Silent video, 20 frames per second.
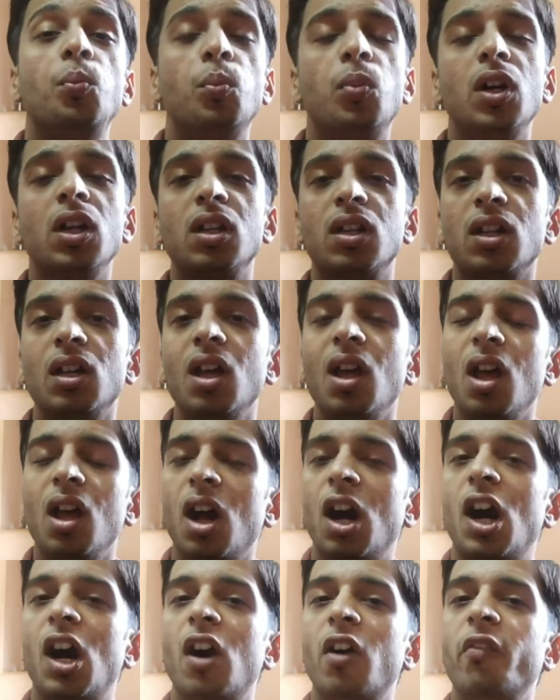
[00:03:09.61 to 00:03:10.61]
but
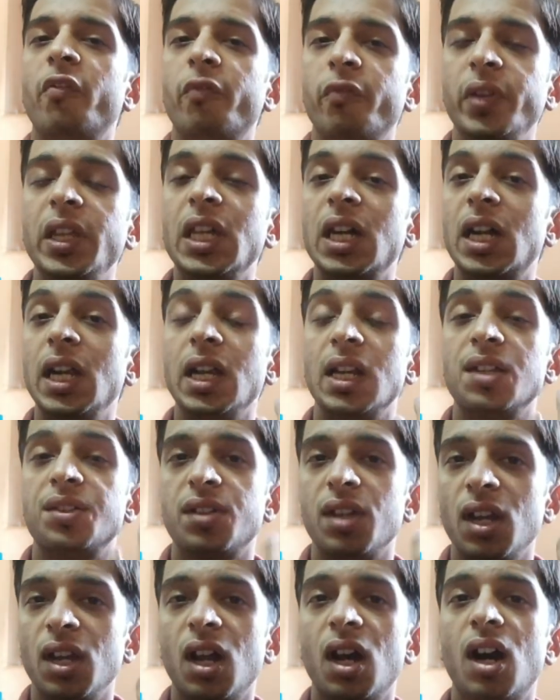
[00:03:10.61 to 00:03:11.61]
how we
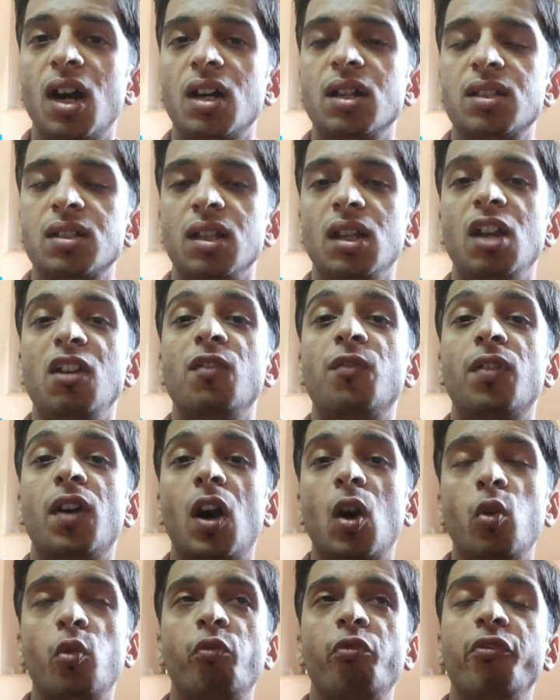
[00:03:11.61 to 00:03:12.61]
understand ourselves
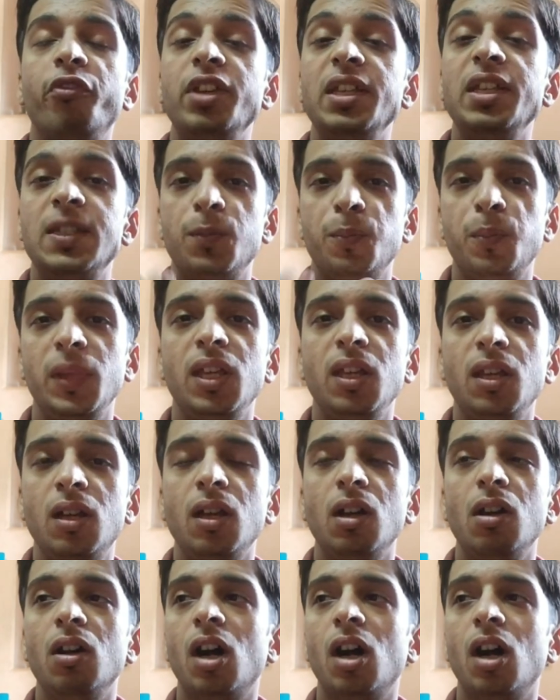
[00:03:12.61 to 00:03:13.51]
how we speak